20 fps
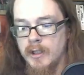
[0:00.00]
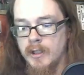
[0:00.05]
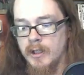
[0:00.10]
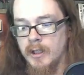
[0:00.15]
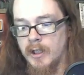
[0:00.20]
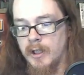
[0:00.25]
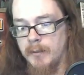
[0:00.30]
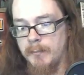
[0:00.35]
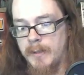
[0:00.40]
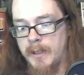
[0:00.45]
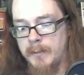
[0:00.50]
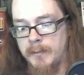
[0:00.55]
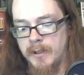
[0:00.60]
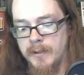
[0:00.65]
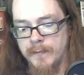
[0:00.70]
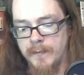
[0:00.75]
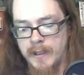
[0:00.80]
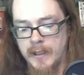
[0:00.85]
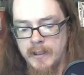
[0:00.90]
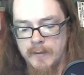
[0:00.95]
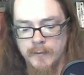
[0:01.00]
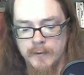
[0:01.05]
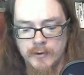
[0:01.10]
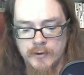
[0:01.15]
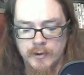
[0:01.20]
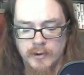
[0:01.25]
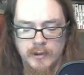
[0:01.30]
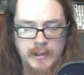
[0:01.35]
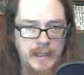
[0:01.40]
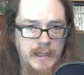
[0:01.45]
Uh, maybe if I ever
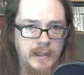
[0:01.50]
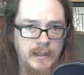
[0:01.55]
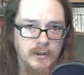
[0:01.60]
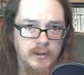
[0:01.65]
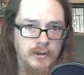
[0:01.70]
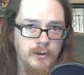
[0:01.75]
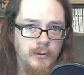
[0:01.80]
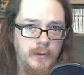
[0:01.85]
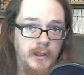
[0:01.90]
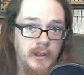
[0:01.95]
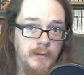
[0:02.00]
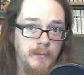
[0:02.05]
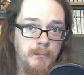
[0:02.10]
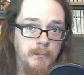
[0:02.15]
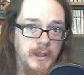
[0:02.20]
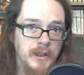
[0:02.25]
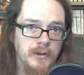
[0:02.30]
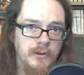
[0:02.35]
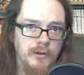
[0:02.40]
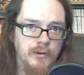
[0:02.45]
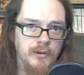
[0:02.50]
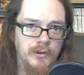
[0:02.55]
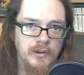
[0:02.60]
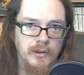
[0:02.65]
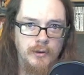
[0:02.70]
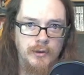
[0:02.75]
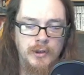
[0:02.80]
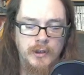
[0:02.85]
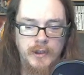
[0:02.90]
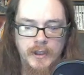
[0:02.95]
start adding to a MetaZoo
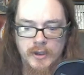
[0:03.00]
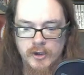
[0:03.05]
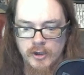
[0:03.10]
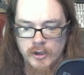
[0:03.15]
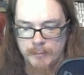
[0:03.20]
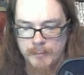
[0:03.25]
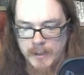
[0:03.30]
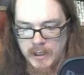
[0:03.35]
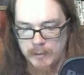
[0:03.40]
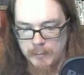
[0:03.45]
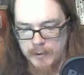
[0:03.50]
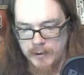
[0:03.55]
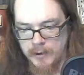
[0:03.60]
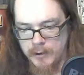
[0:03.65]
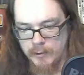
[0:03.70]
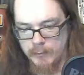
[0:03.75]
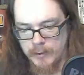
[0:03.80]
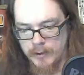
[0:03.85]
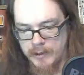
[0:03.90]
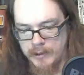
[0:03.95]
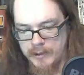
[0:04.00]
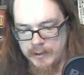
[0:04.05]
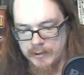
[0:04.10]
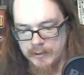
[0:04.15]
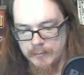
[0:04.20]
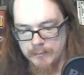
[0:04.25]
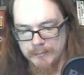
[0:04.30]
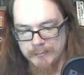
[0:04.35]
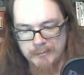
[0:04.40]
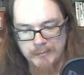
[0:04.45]
sealed collection, I'll pick up another one of these
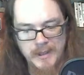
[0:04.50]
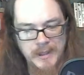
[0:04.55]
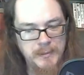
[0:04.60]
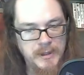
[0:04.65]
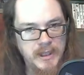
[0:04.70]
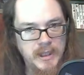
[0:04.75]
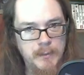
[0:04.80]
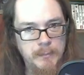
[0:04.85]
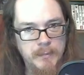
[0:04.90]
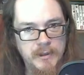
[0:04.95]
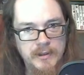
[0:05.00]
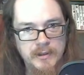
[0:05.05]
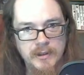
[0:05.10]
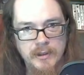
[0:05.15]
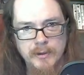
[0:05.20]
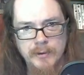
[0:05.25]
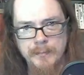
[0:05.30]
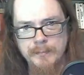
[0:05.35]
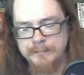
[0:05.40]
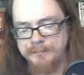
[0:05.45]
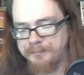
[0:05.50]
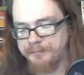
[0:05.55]
and maybe keep it sealed.